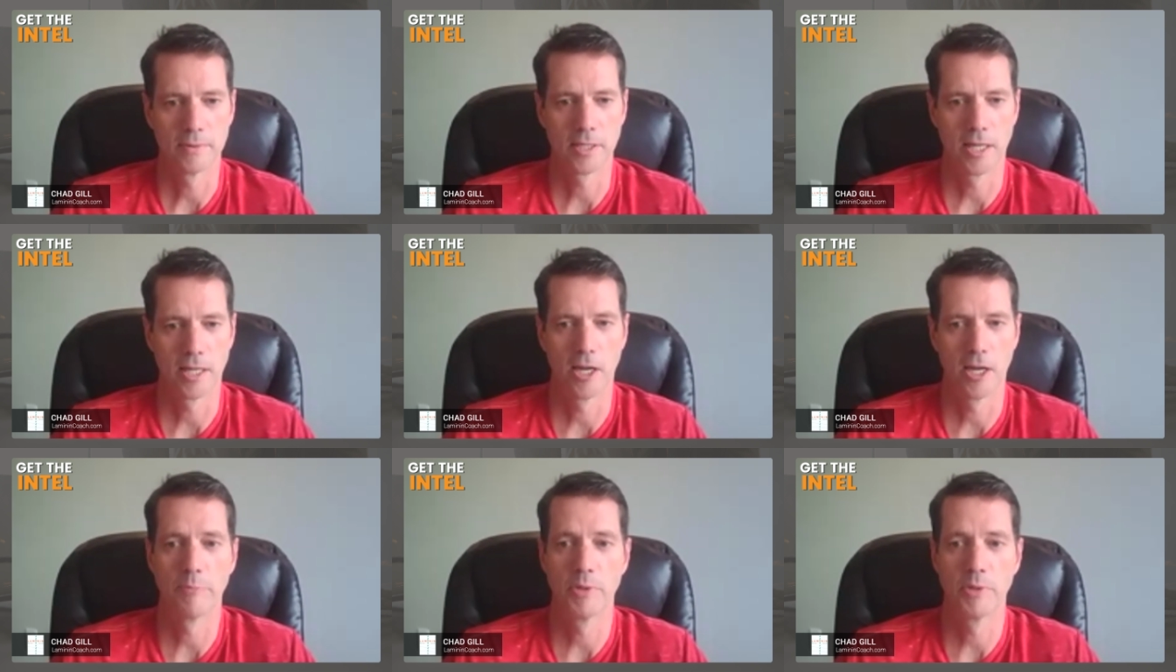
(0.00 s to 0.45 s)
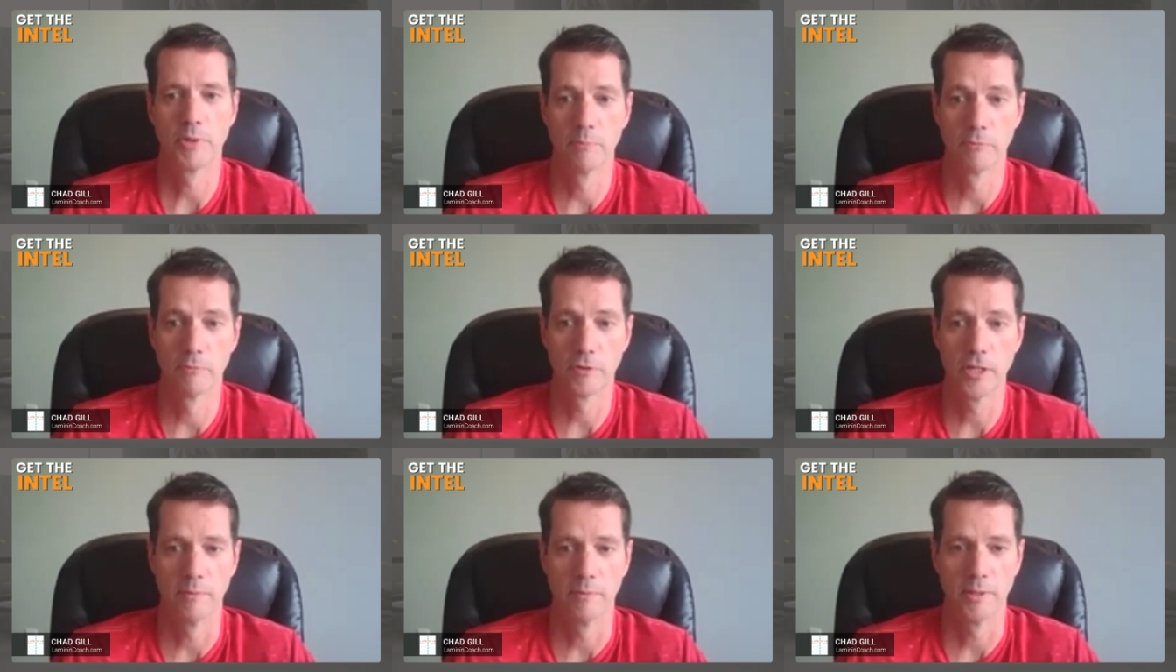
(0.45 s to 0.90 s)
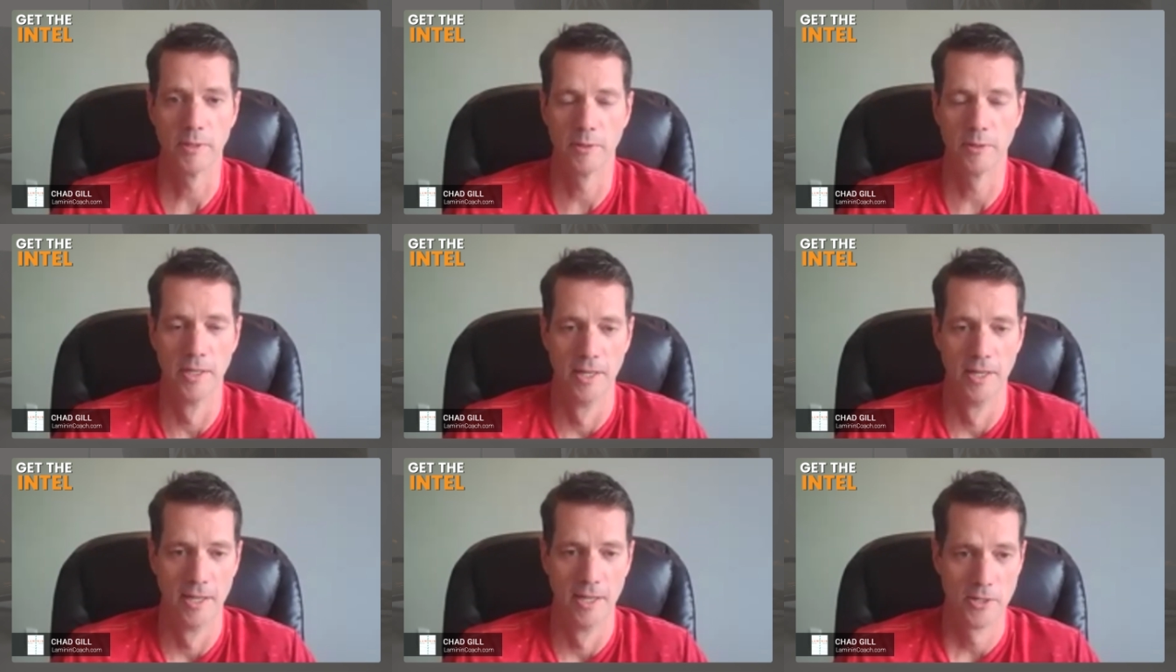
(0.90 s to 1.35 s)
to help them free, you
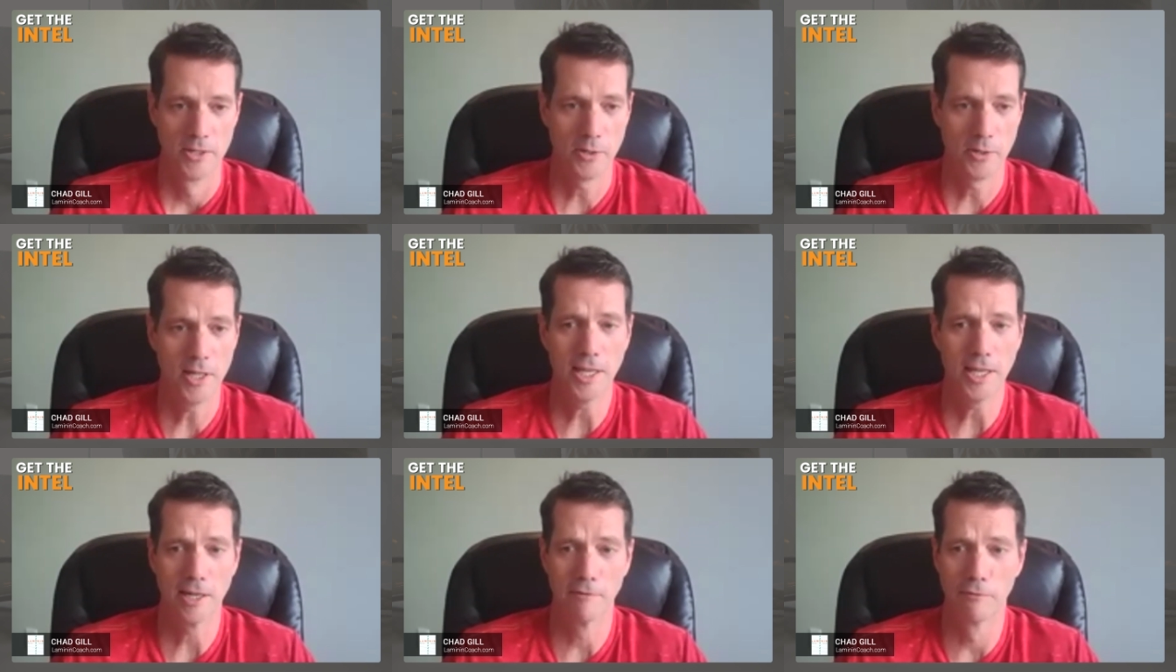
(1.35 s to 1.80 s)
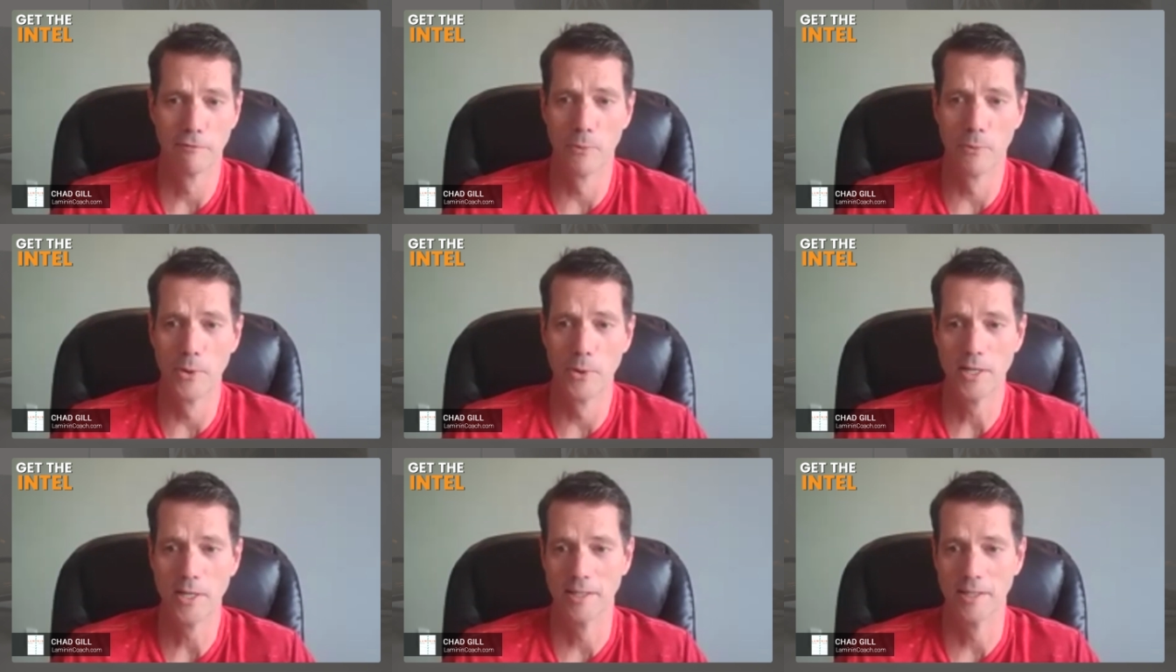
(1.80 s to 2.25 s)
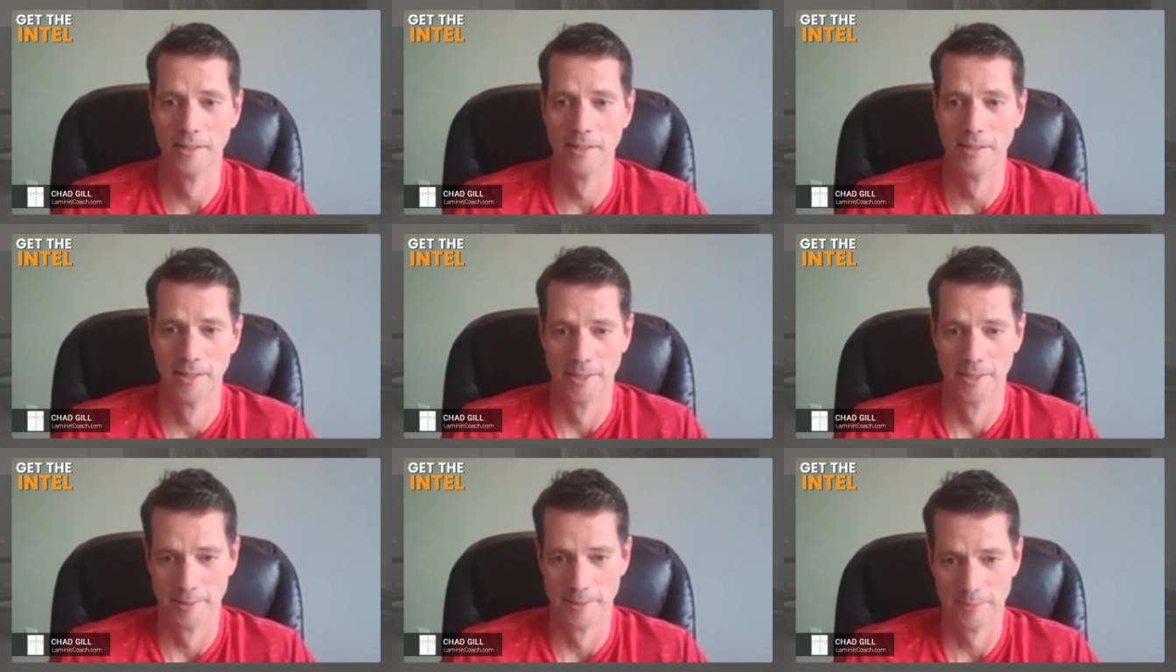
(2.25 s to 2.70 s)
know, so they can avoid
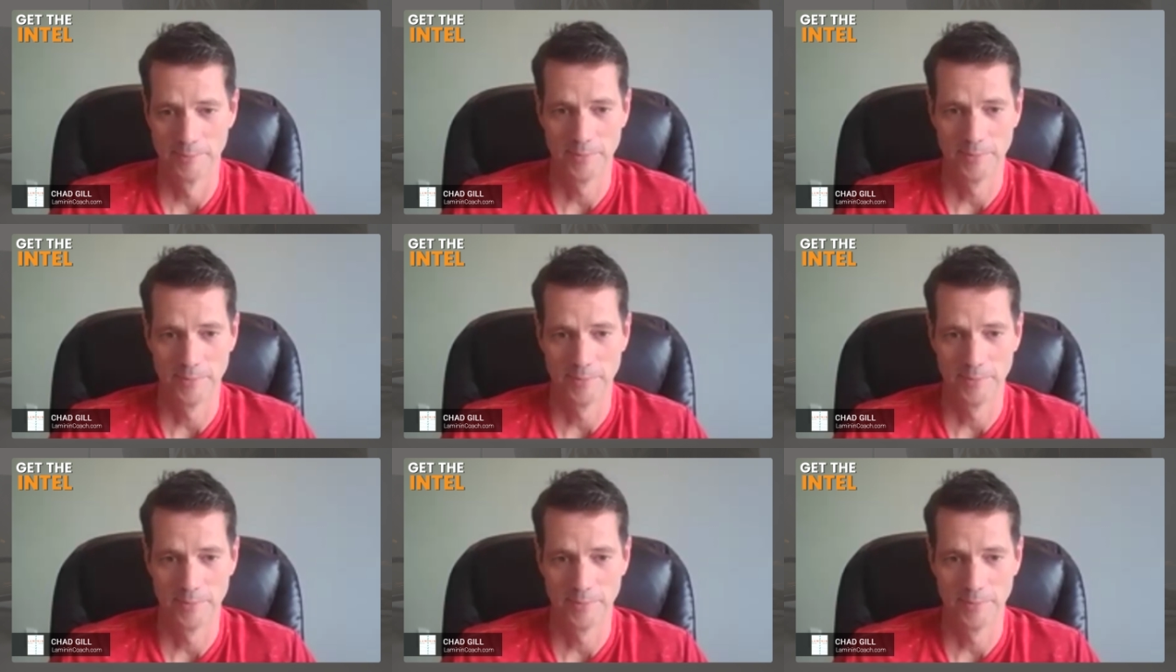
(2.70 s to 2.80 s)
the,